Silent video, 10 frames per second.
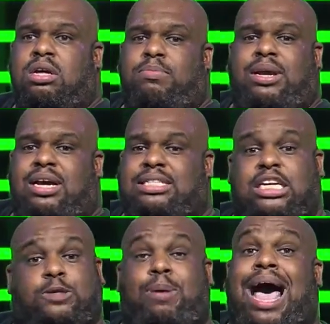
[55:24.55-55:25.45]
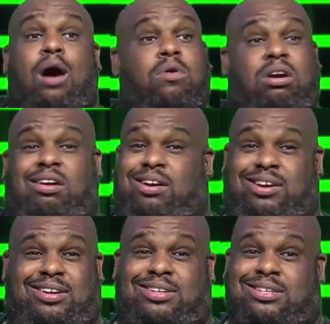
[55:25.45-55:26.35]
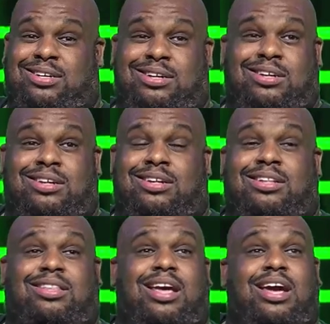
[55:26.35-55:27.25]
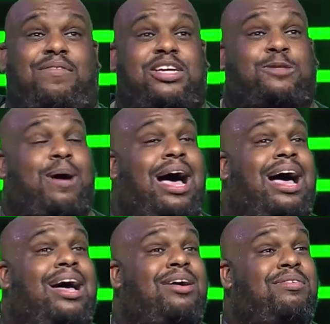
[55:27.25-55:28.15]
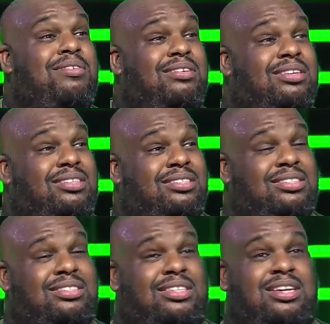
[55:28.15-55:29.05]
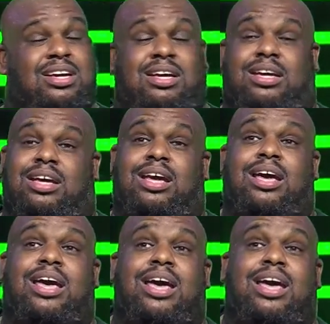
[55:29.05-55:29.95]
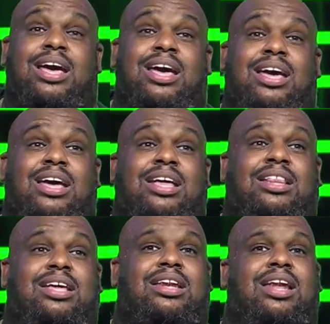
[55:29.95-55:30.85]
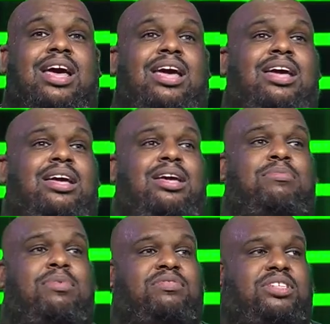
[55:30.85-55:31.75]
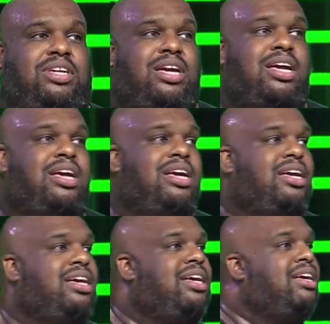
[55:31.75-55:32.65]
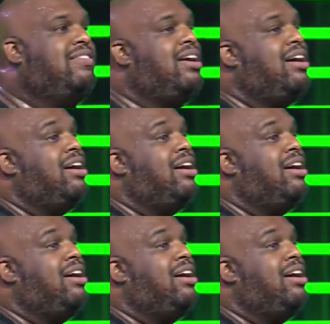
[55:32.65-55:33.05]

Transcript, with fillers: Because there's power. There is power in the name of Jesus.